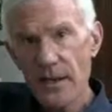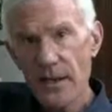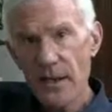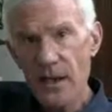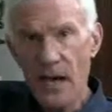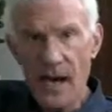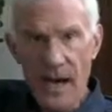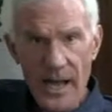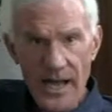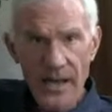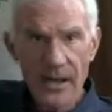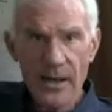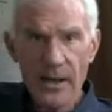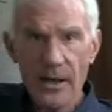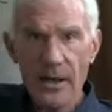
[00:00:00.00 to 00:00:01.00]

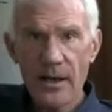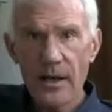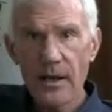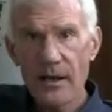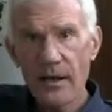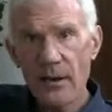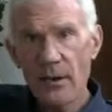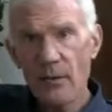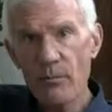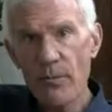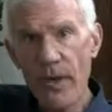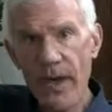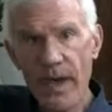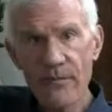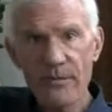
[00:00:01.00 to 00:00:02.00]
on
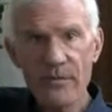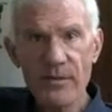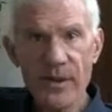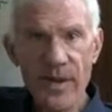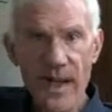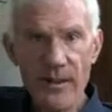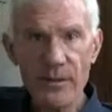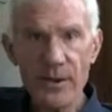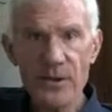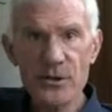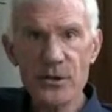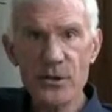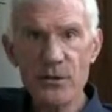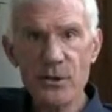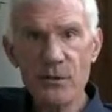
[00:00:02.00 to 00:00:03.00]
behalf of the Cabot
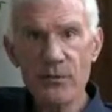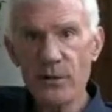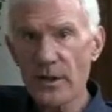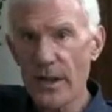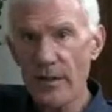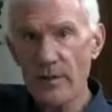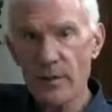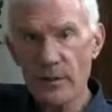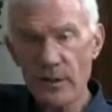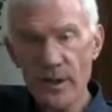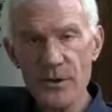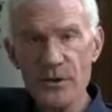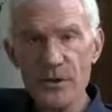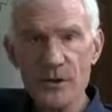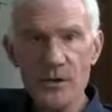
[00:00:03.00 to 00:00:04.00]
Institute for Labor
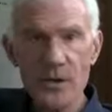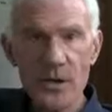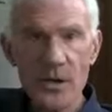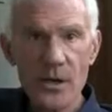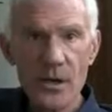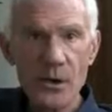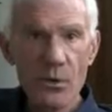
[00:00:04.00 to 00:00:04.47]
Relations,